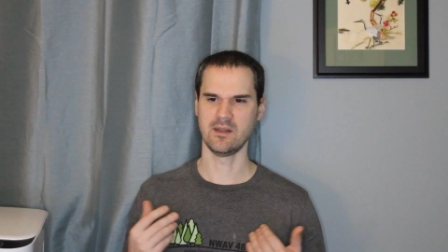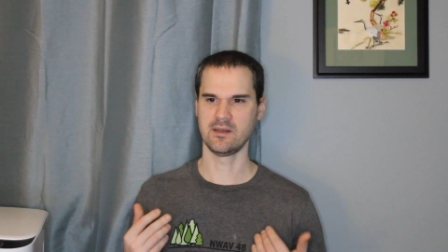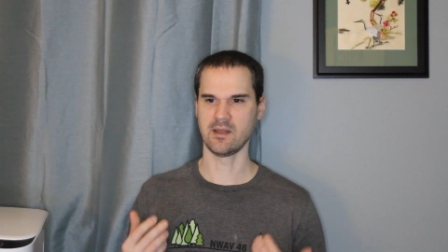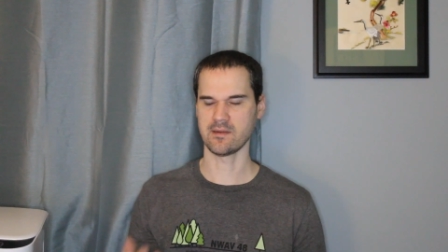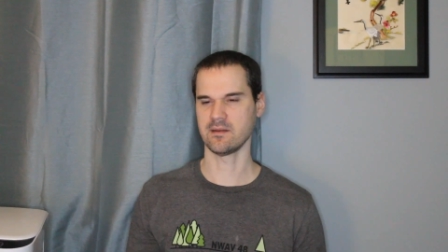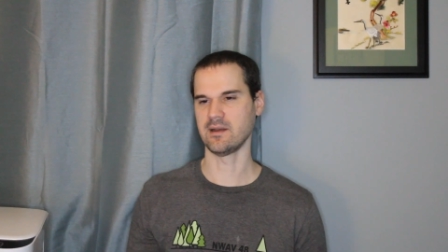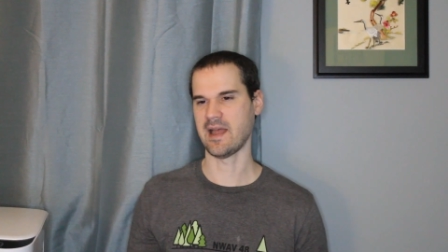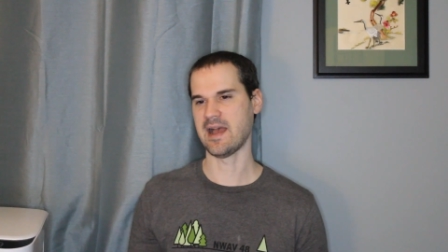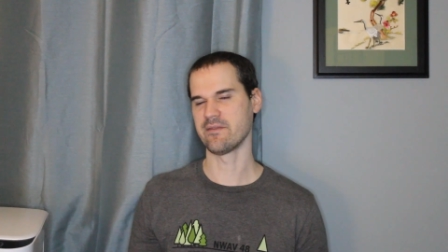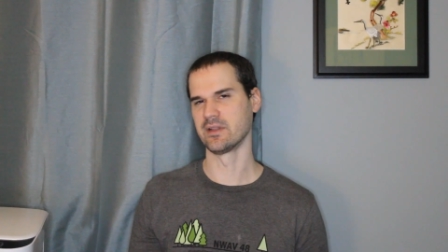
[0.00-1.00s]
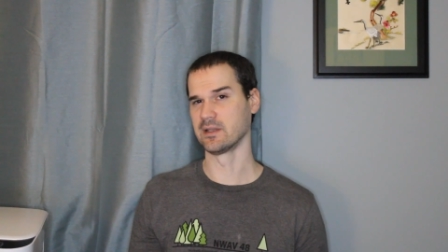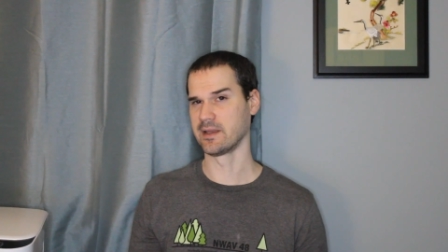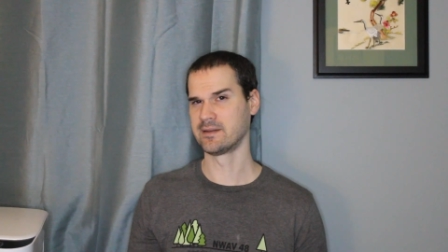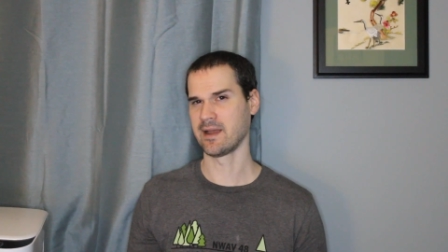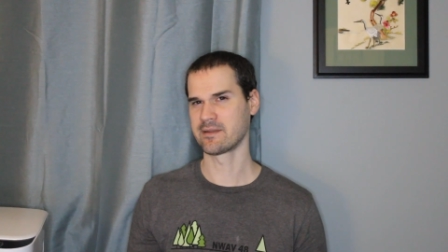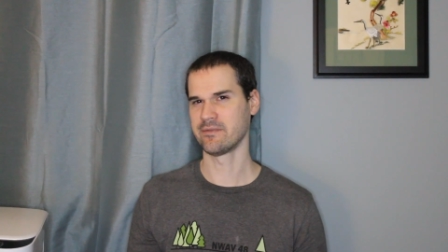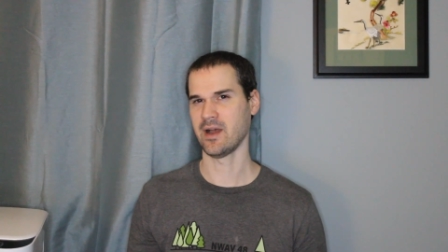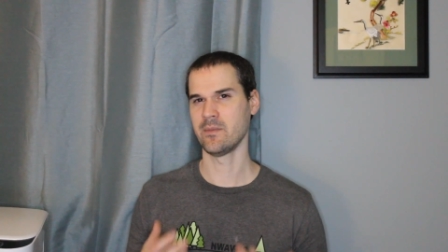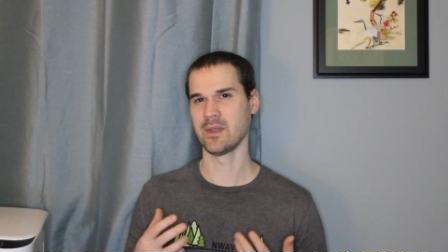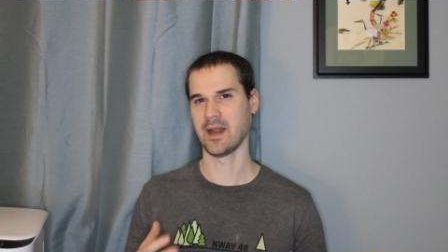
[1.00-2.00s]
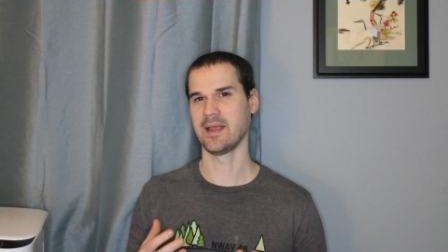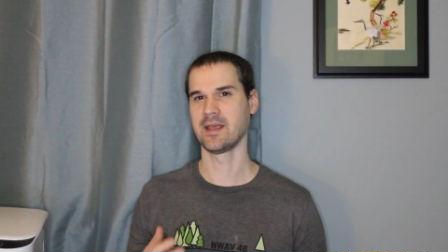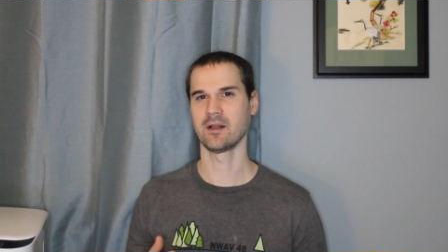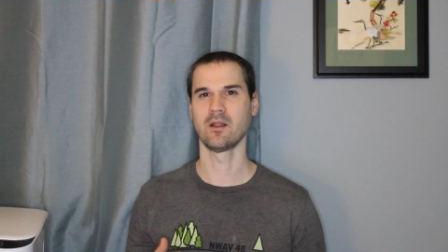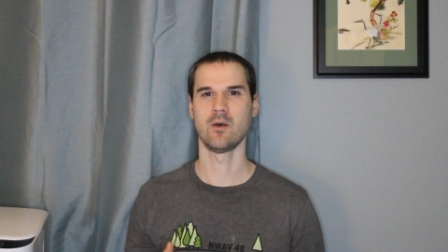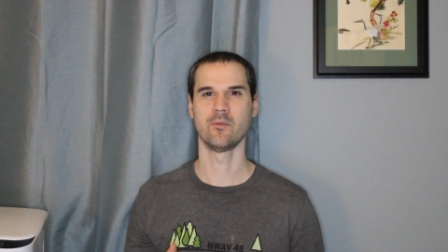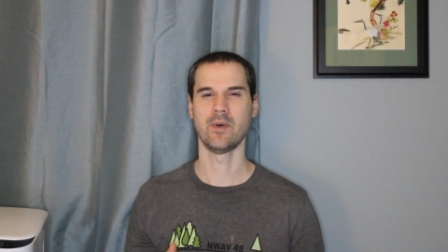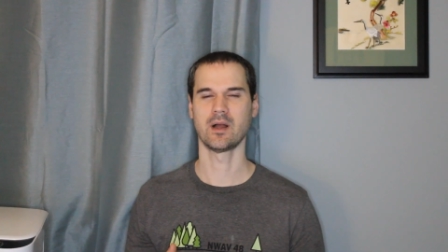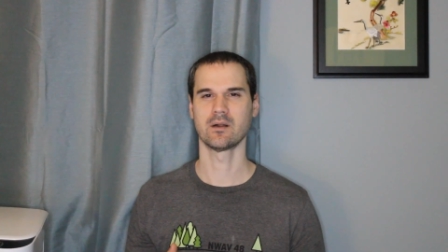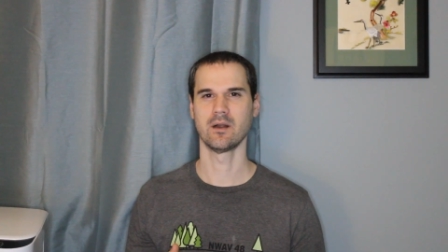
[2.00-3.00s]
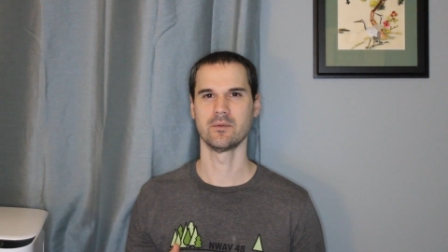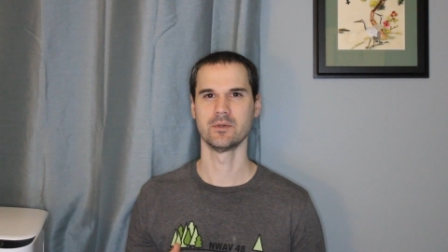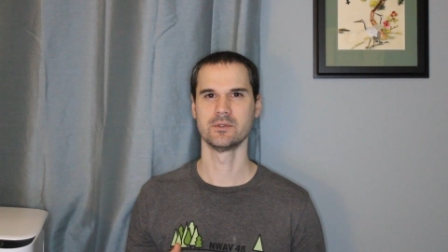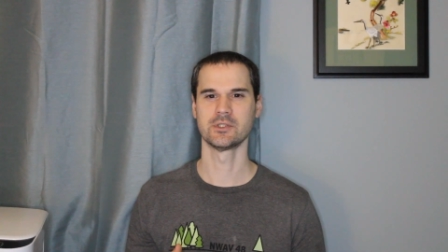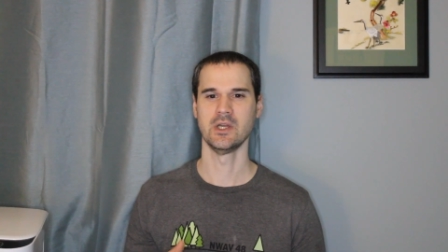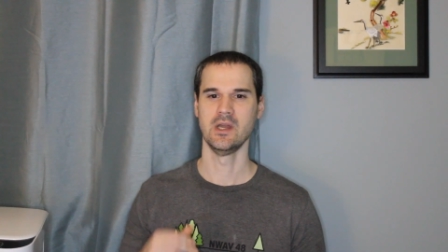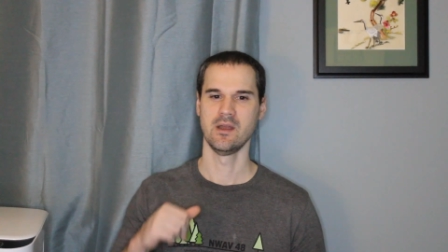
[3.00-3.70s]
it doesn't have the latex vibe that I get a lot with Baccarat Rouge.